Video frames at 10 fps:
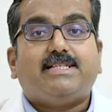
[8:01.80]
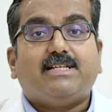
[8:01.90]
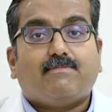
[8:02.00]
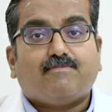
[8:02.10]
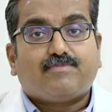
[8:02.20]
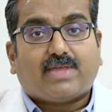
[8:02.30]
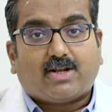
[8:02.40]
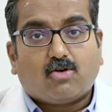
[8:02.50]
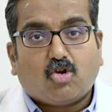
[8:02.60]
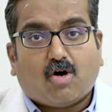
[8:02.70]
serum
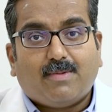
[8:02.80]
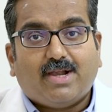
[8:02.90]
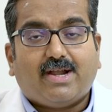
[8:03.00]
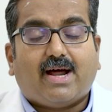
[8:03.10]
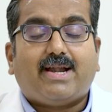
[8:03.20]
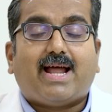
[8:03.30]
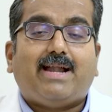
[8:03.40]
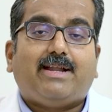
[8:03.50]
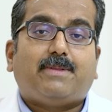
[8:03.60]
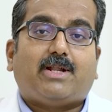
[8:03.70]
thyroglobulin and
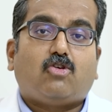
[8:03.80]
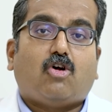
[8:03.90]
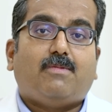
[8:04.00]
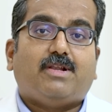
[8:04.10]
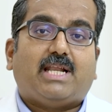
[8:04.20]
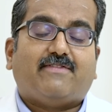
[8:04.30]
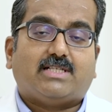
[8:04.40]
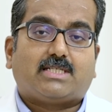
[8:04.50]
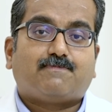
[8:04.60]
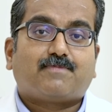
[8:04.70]
antithyroglobulin
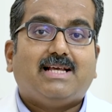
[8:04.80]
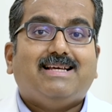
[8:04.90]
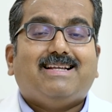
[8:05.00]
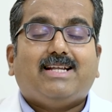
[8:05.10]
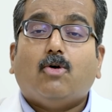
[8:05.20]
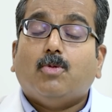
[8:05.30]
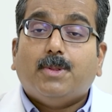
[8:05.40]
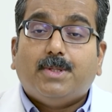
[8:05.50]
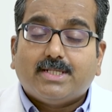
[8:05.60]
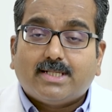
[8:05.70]
levels.
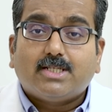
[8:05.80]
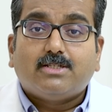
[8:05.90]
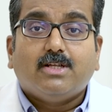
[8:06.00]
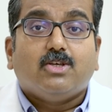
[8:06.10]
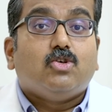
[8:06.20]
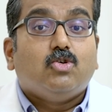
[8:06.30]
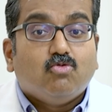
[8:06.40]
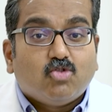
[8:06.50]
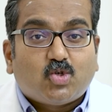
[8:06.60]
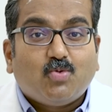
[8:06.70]
Now, this is the
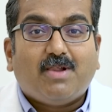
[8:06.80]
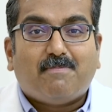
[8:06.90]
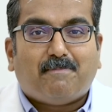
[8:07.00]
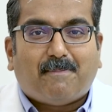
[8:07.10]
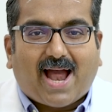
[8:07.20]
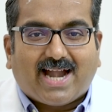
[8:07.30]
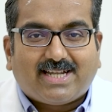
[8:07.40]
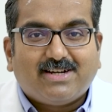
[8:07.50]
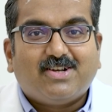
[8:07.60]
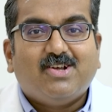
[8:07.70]
usual
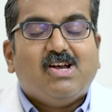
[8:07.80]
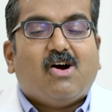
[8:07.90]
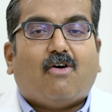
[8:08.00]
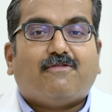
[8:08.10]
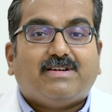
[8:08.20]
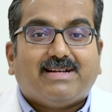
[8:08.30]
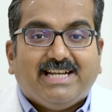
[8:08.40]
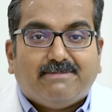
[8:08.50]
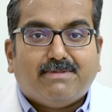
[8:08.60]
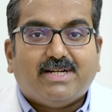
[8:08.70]
pattern of
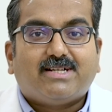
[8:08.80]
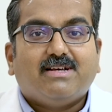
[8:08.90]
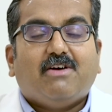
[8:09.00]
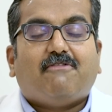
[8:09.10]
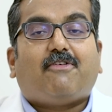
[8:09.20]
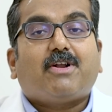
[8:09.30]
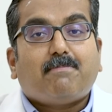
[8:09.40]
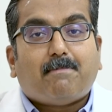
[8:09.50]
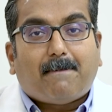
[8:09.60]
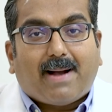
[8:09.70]
treatment
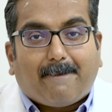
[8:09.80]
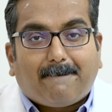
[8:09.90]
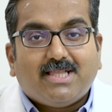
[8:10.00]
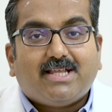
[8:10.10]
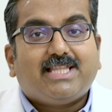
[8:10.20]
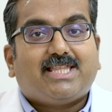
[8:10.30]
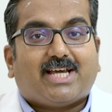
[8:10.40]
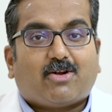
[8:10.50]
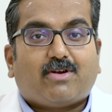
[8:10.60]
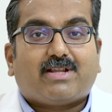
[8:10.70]
for papillary
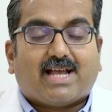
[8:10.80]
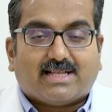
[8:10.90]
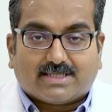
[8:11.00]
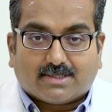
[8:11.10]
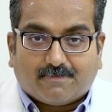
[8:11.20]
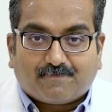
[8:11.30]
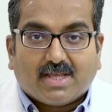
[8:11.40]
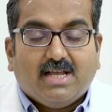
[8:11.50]
thyroid cancer.